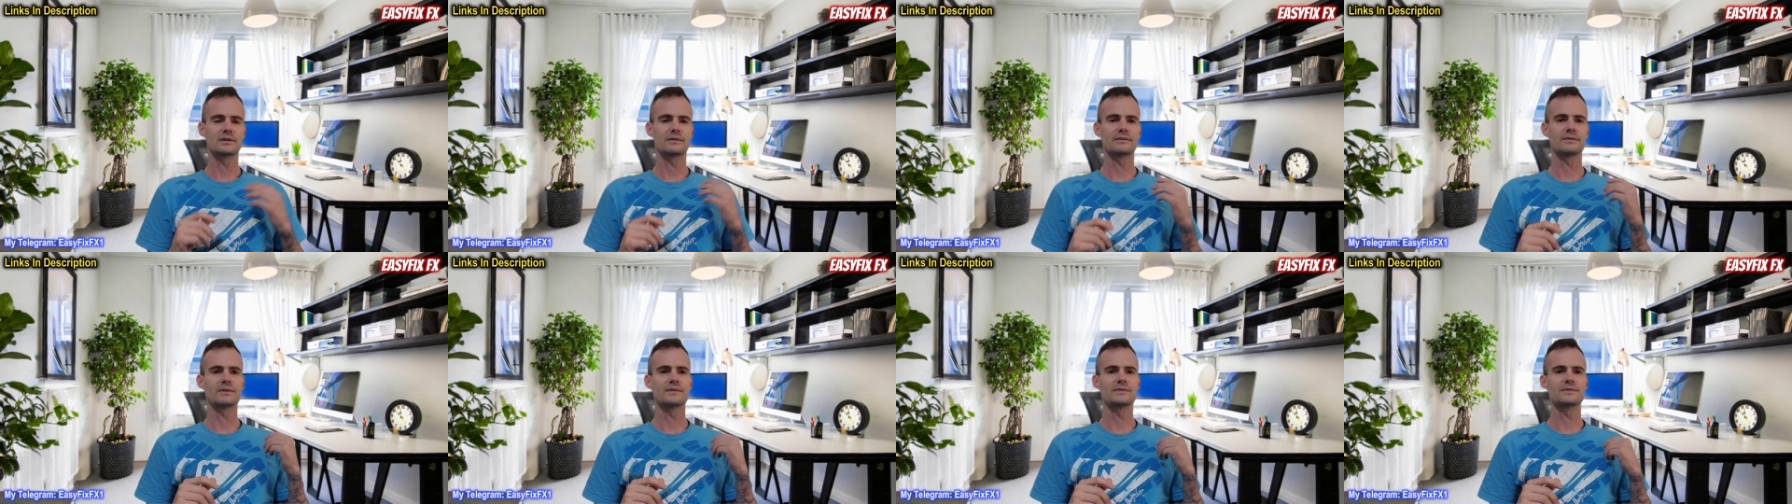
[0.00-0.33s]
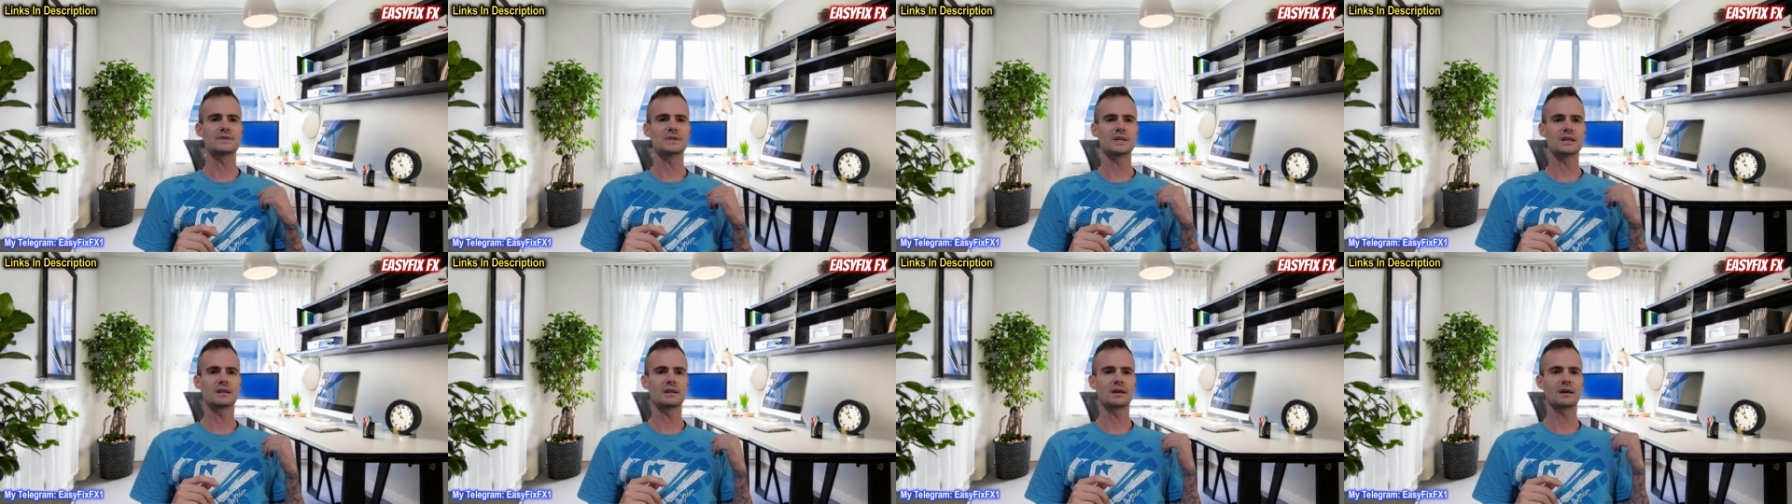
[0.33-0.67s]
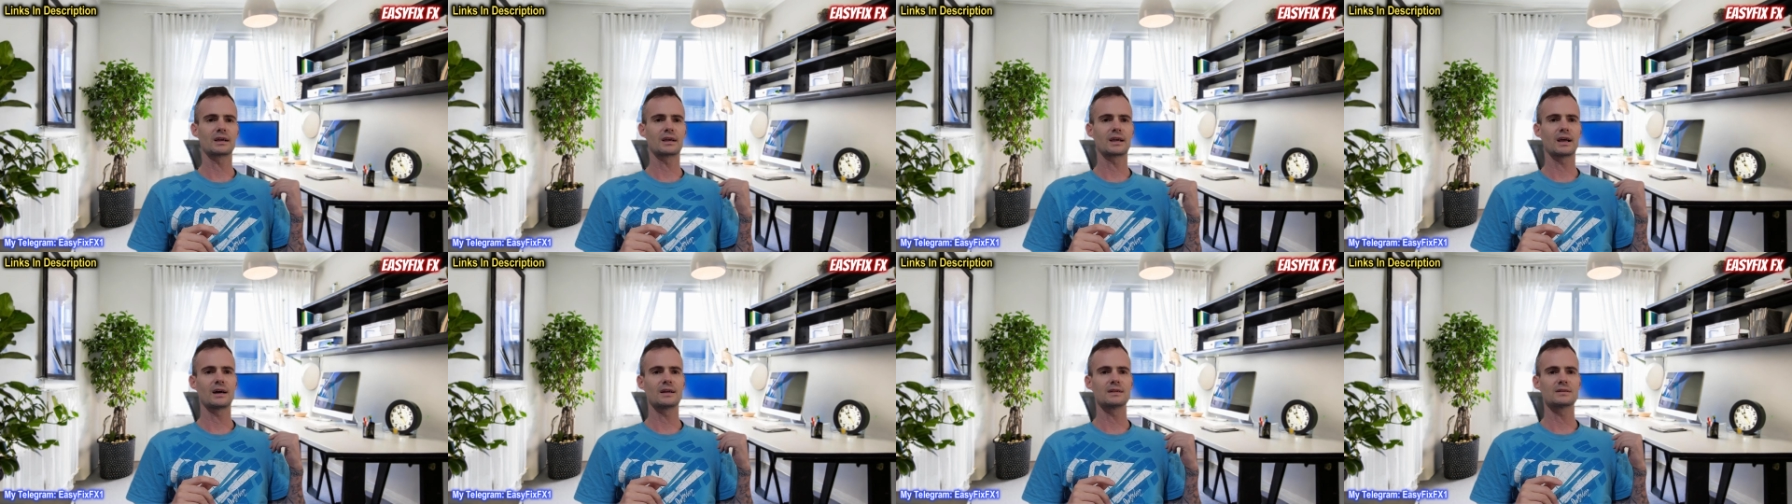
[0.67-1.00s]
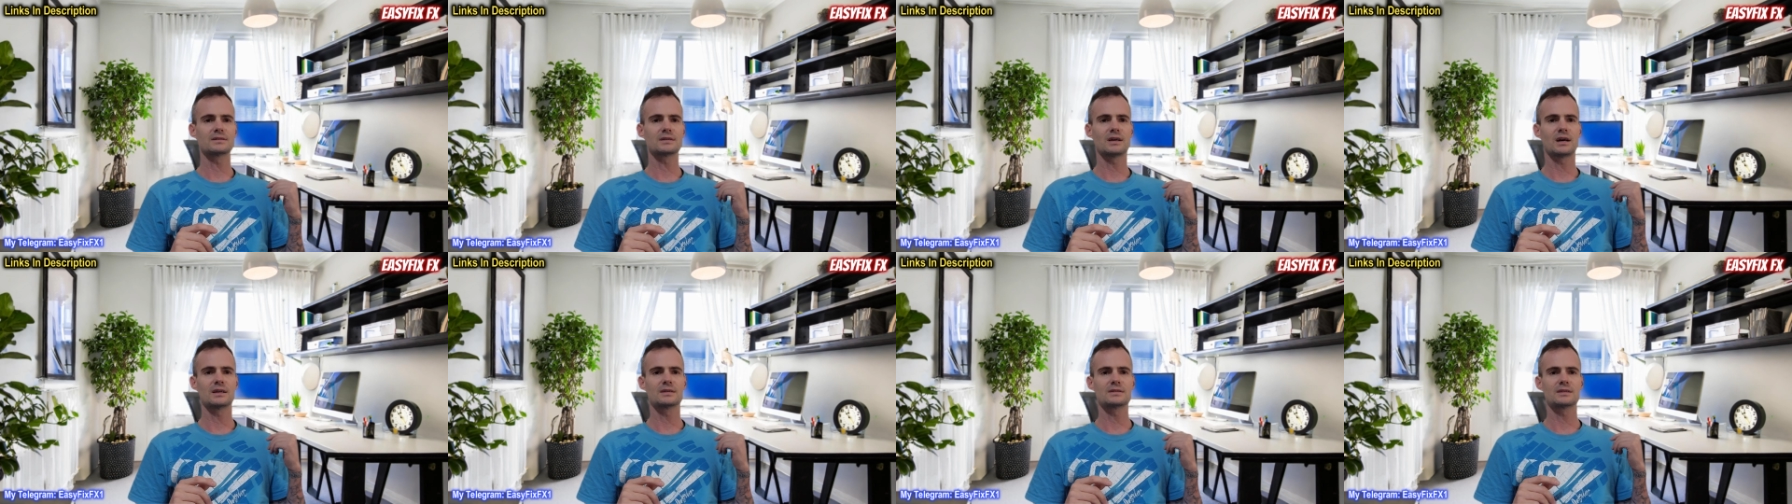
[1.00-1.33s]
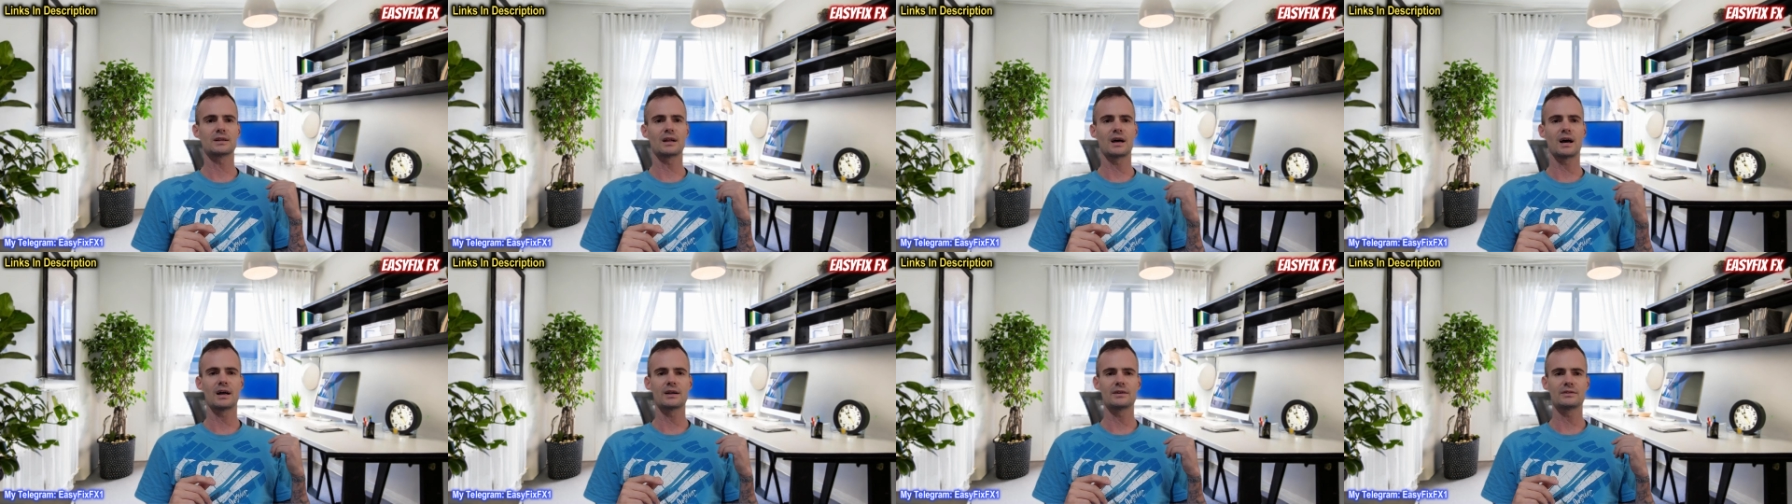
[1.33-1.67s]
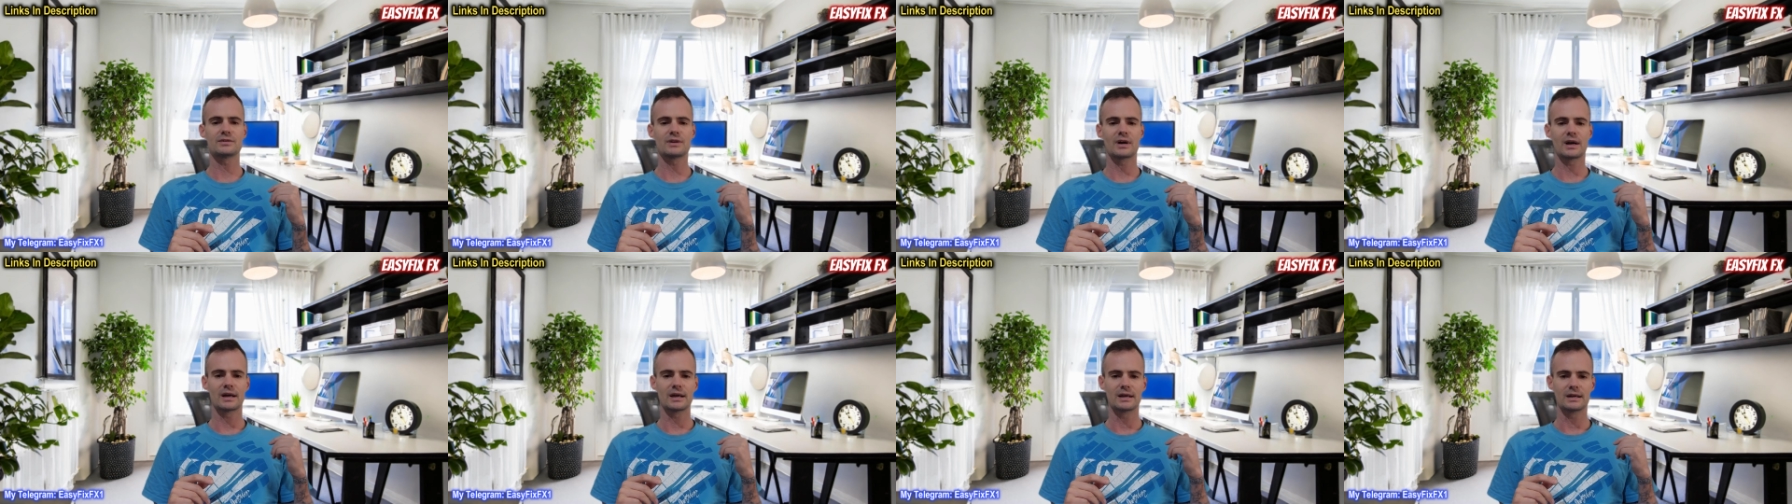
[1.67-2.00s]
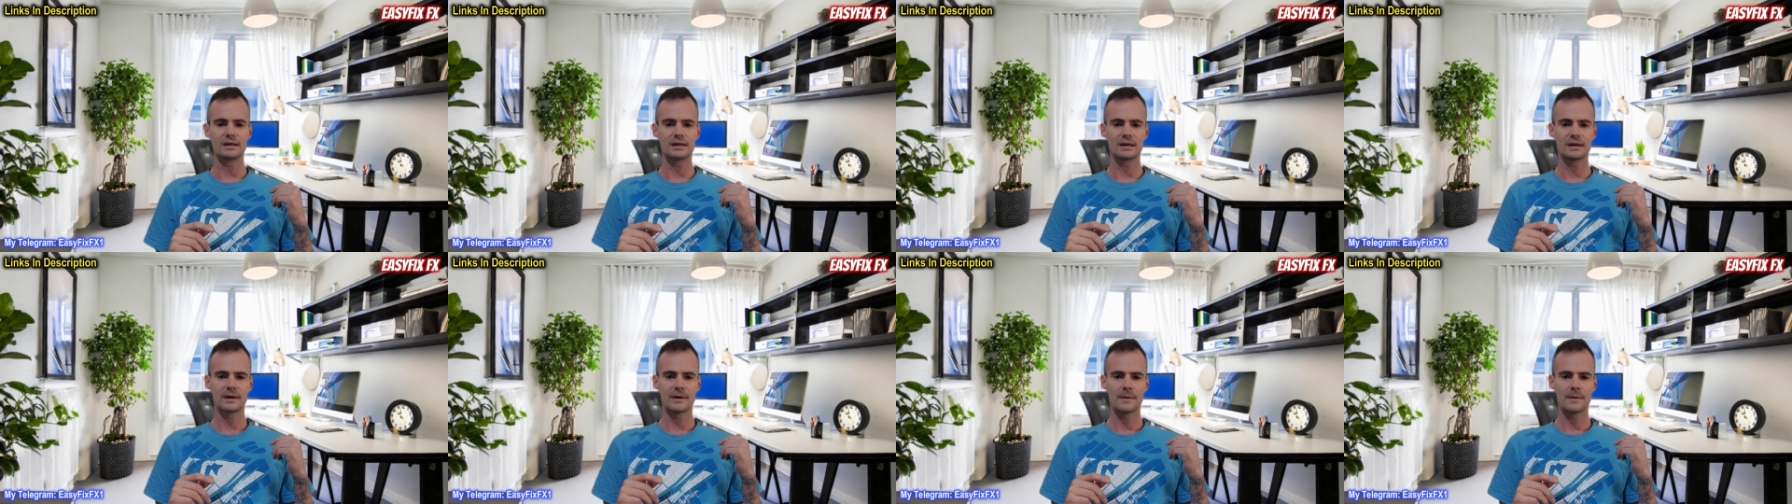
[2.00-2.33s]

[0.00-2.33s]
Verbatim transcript: if you've seen the account size that I trade